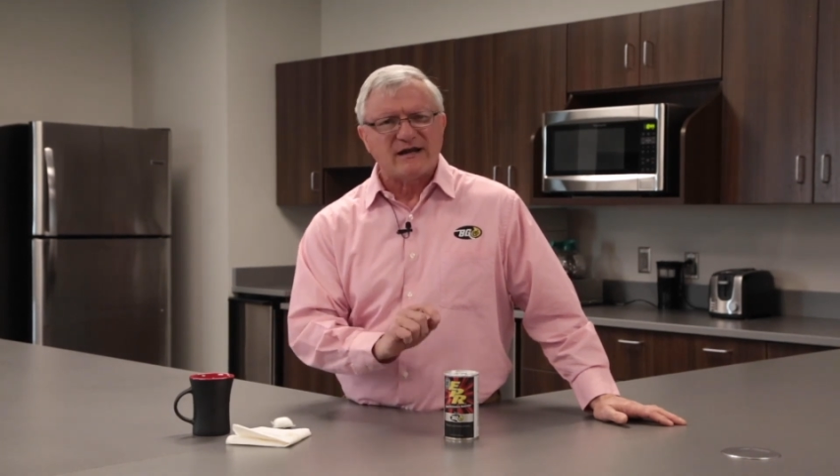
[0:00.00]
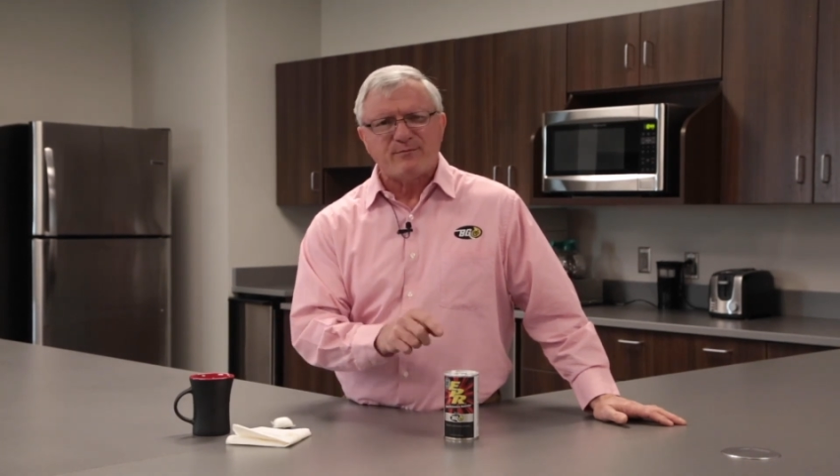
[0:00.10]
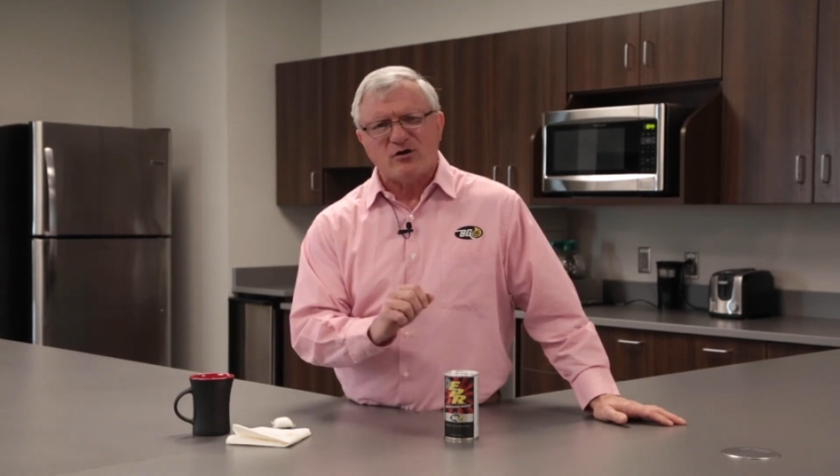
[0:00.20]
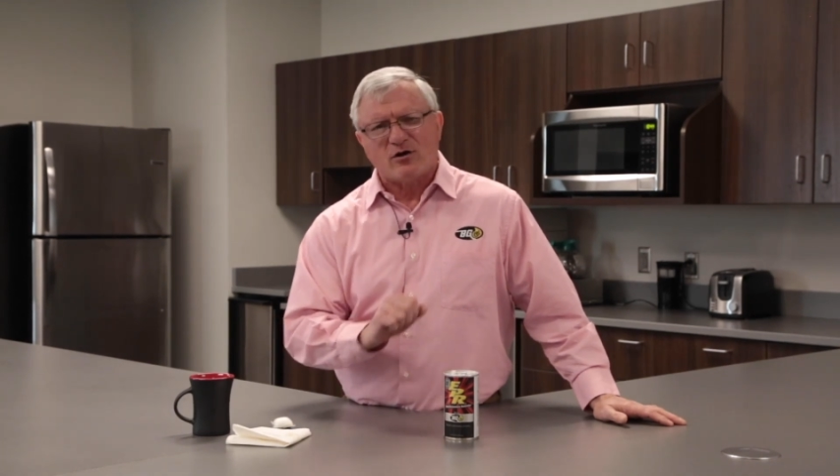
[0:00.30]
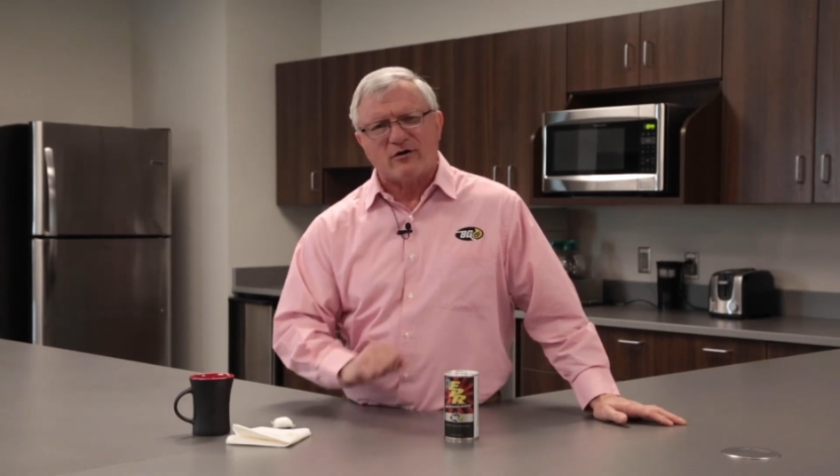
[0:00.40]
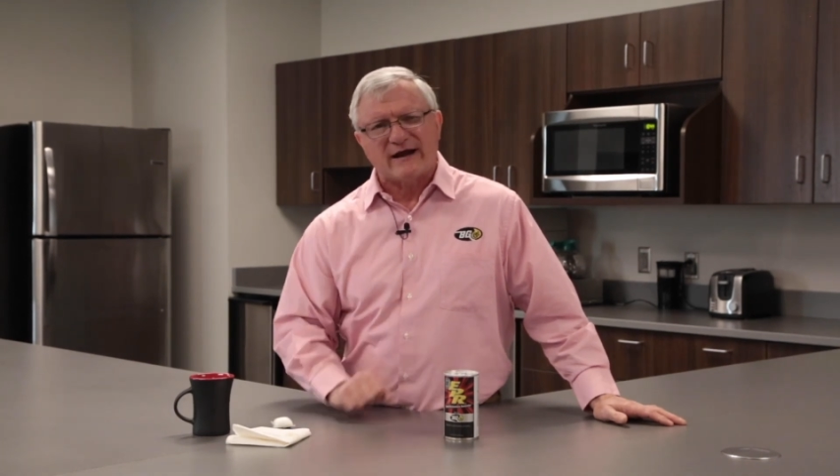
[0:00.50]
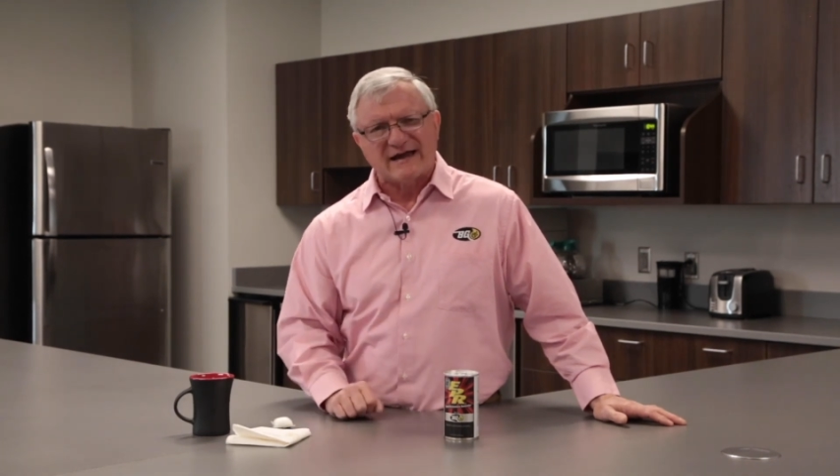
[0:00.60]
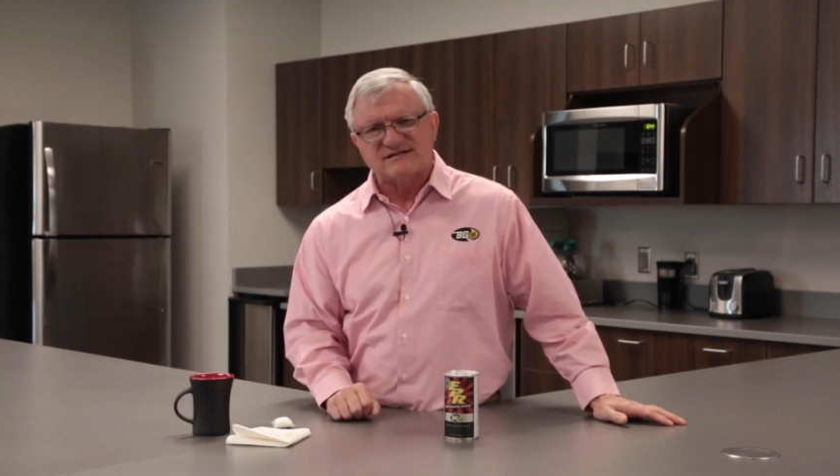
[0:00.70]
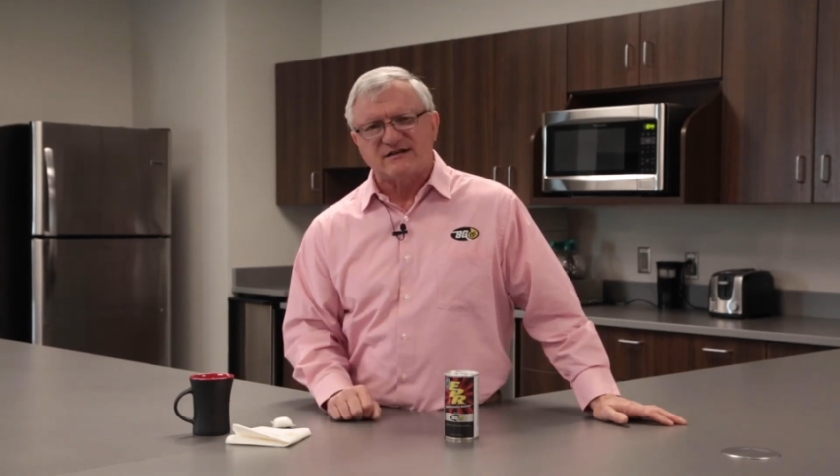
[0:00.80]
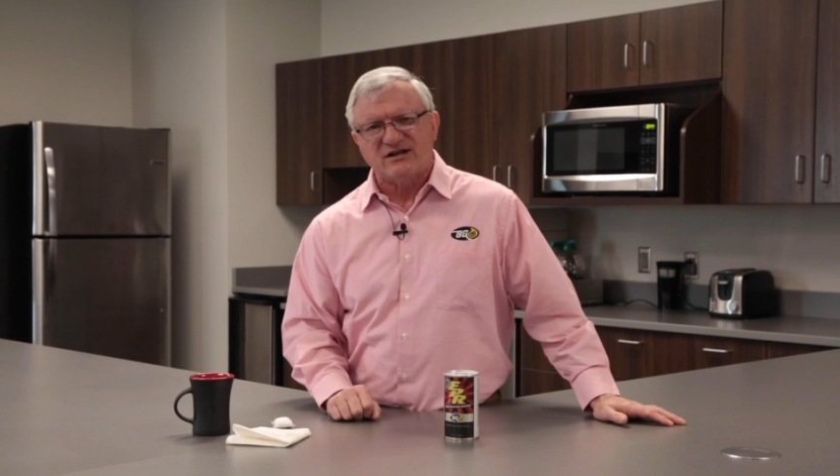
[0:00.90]
EPR
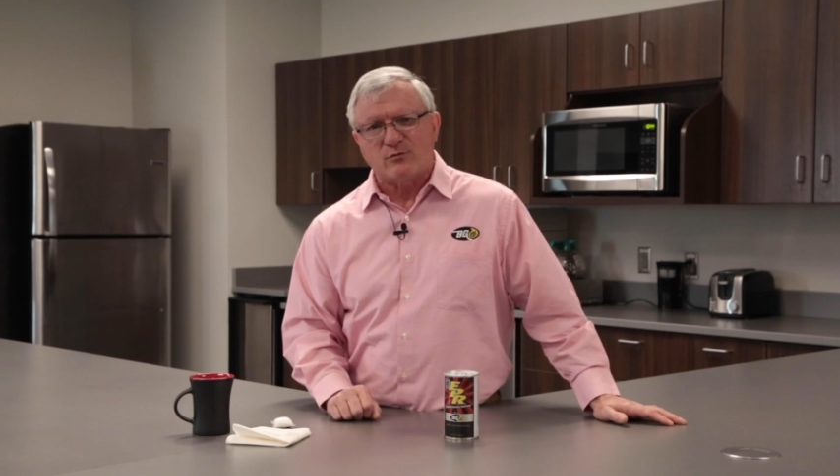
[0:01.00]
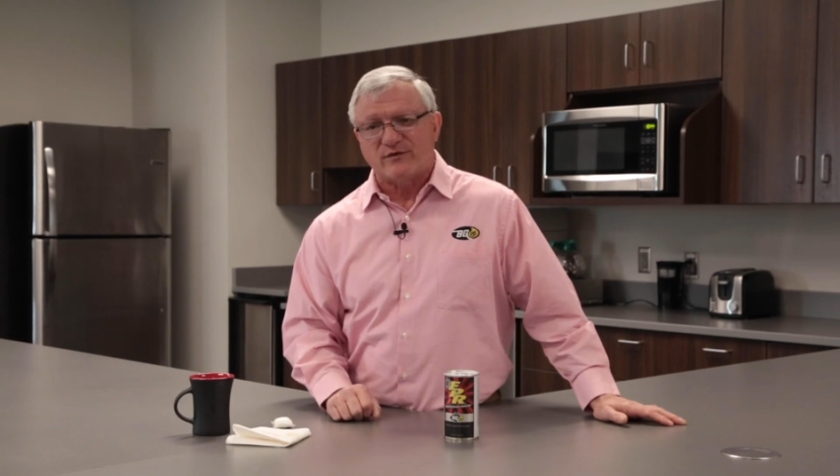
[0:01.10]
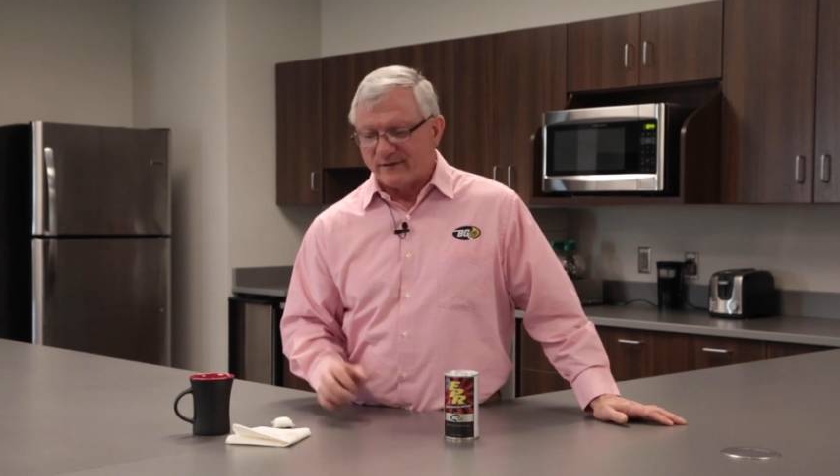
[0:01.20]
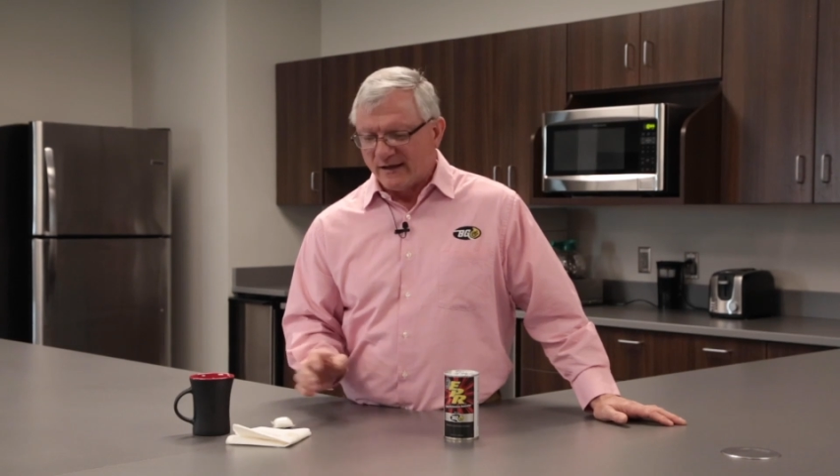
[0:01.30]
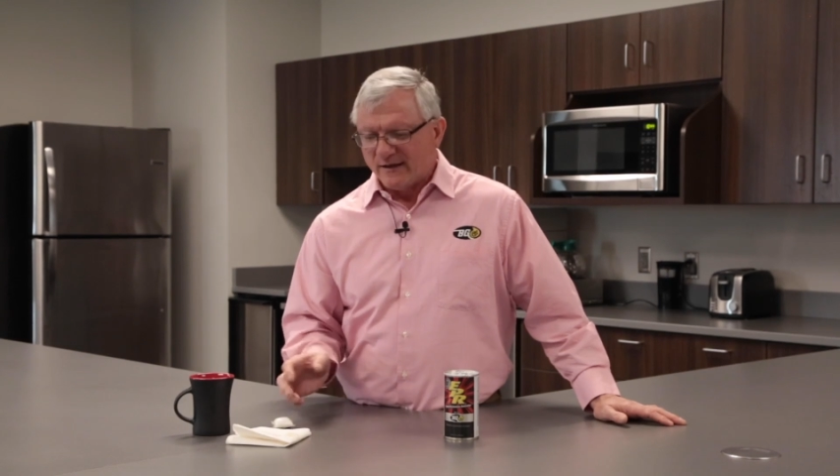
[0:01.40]
has to deal with